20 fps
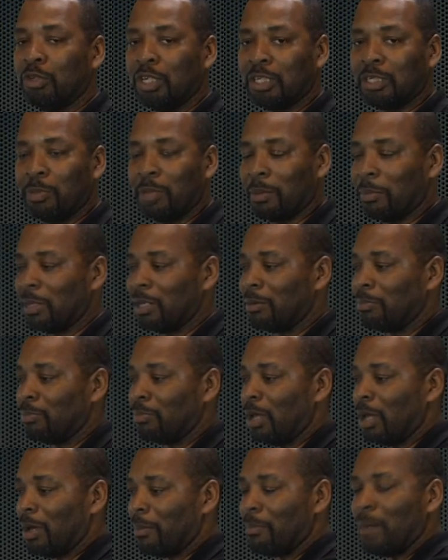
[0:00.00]
expect me
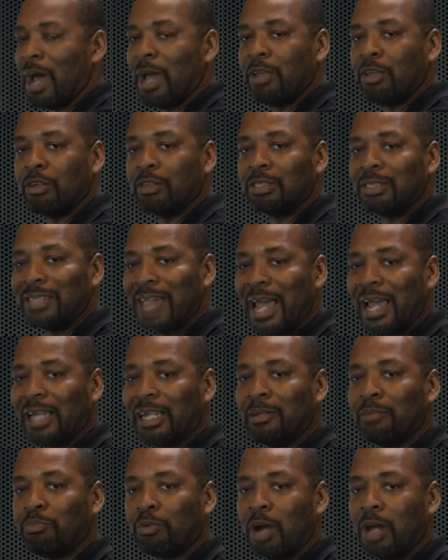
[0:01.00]
to buy your
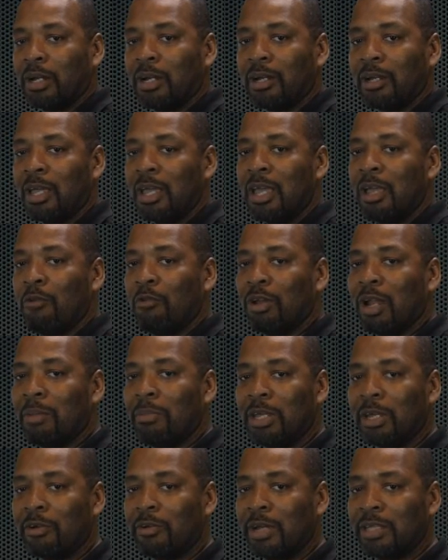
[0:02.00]
cycling product when
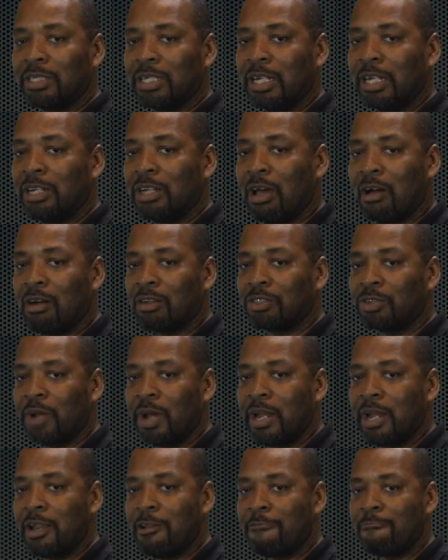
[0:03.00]
I'm interested in dog
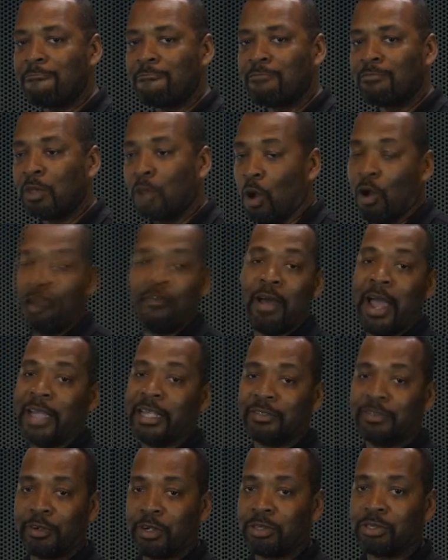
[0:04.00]
training, or
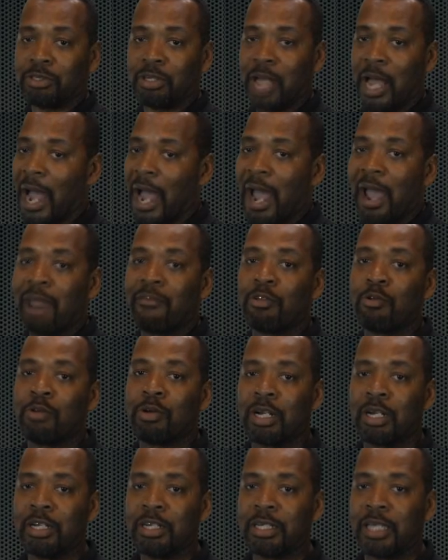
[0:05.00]
vice versa, however you
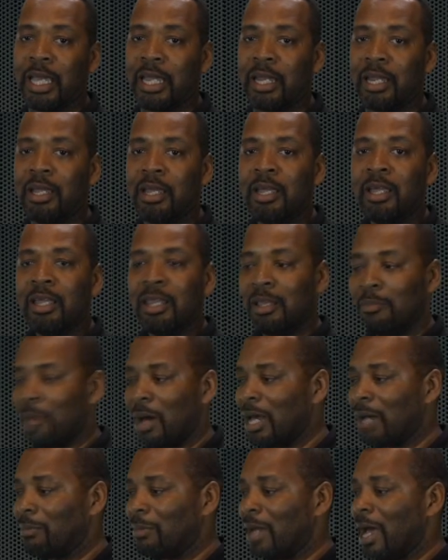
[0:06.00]
want to look at it. The
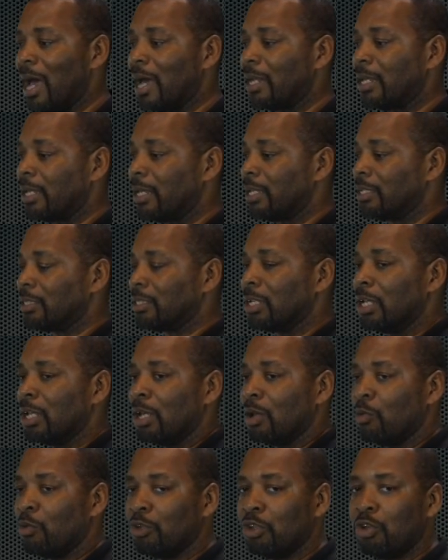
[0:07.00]
bottom line is,
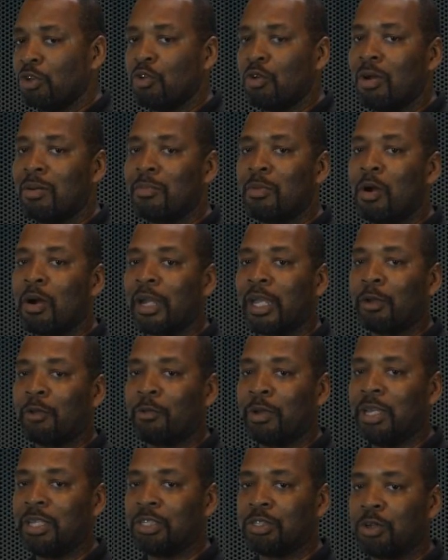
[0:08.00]
when you're doing market
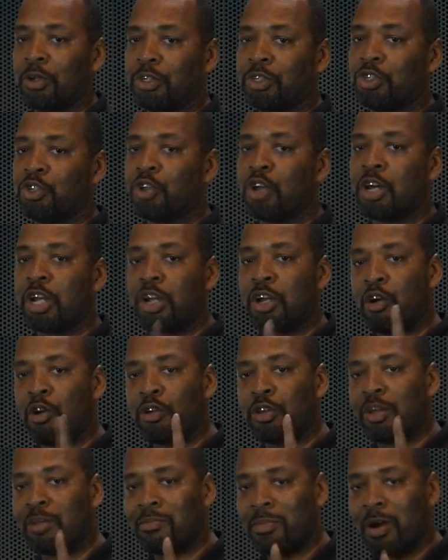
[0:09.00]
research, you're going to
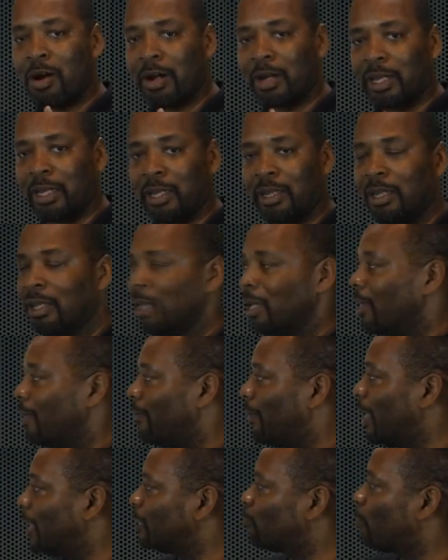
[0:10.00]
know your market.
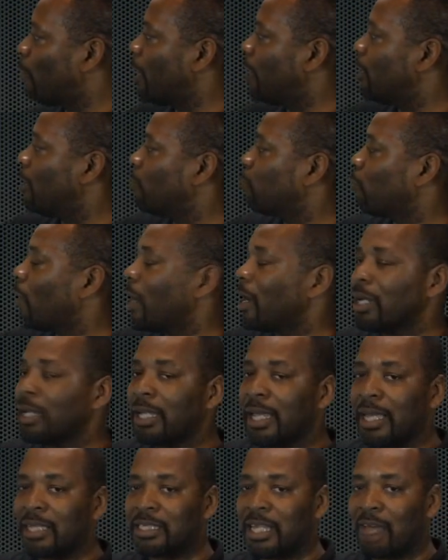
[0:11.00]
That's why your
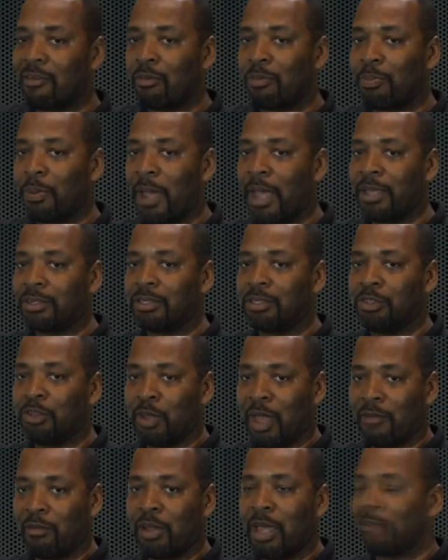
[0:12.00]
product has to have a passion. You
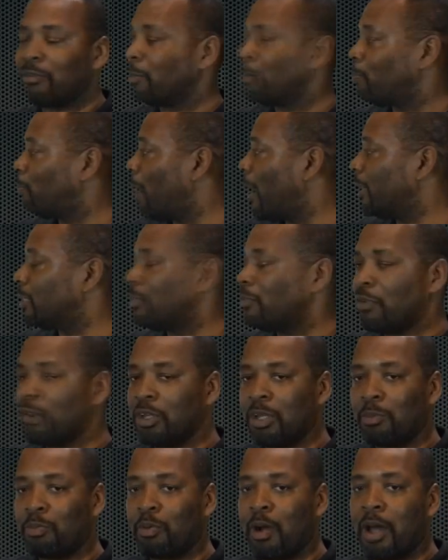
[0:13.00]
have to have a passion
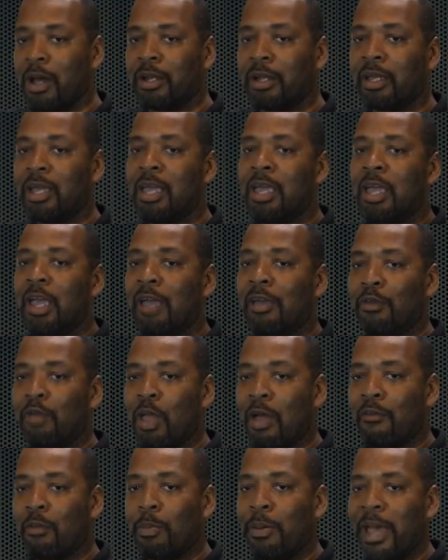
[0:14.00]
for your product. If
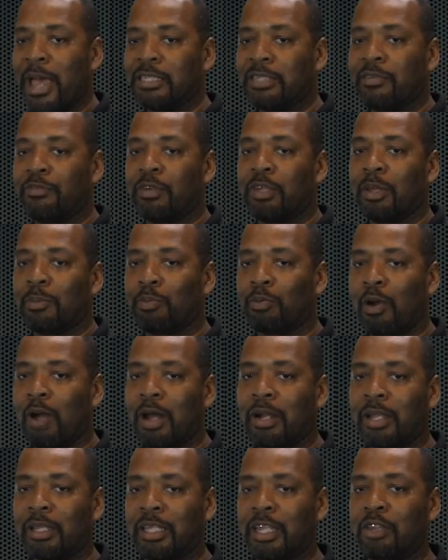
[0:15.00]
you have a passion for your
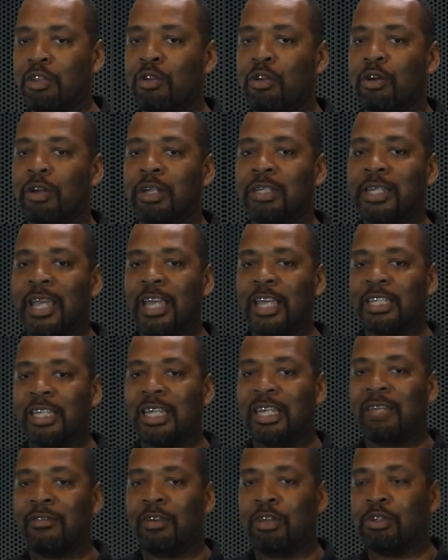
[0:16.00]
product, then you're going to take it
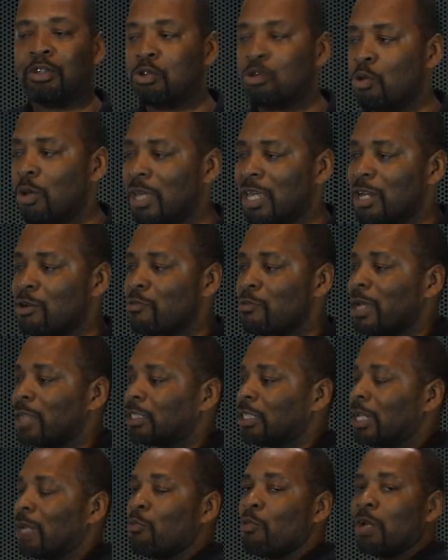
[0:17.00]
to individuals who are
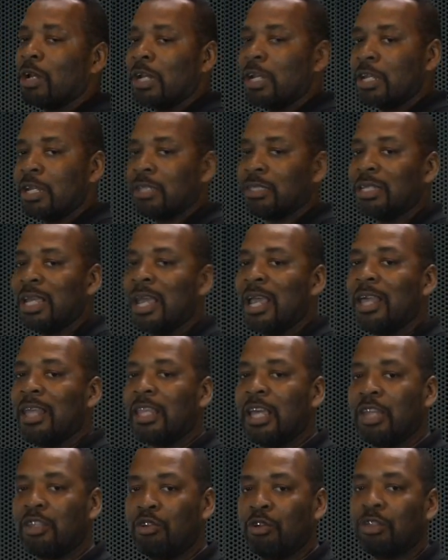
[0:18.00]
interested in what it is
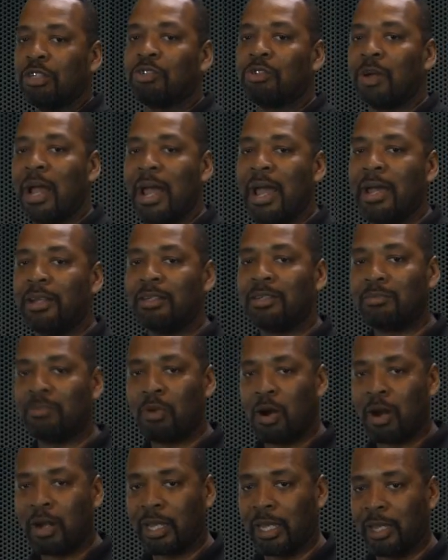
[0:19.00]
that you're trying to
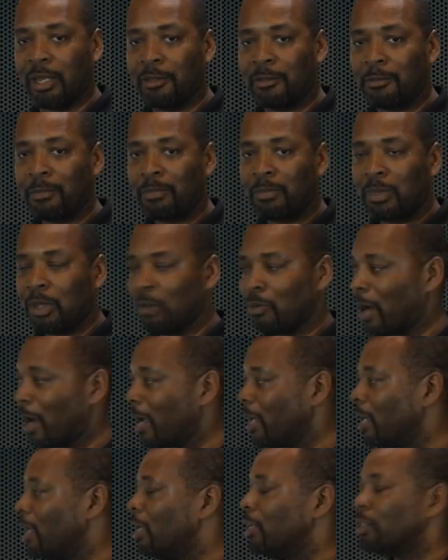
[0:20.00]
market.
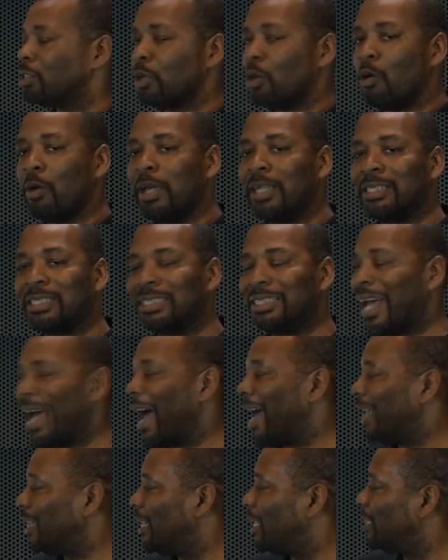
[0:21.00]
Right? So it's
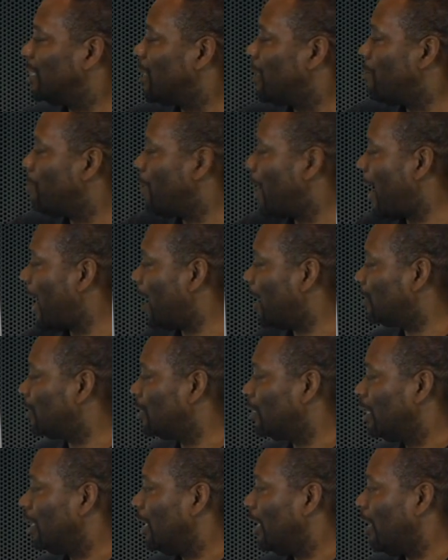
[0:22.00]
got to
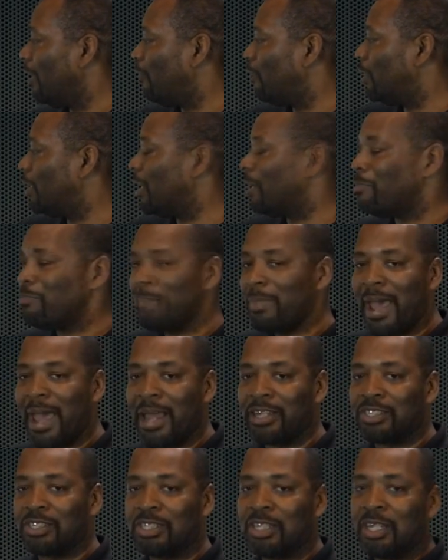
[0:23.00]
match. If it doesn't
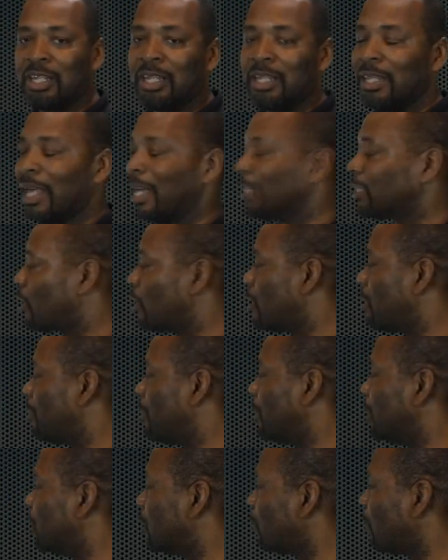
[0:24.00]
match, that's going to
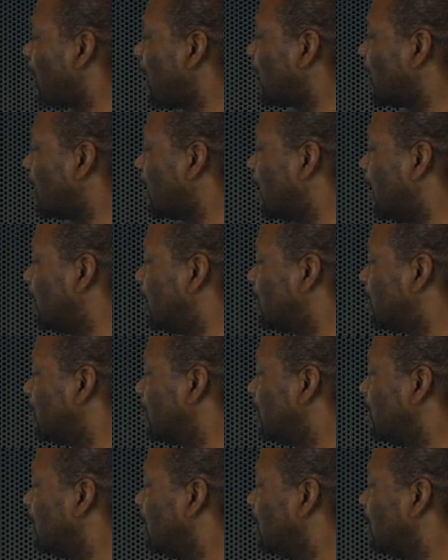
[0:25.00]
be a strike against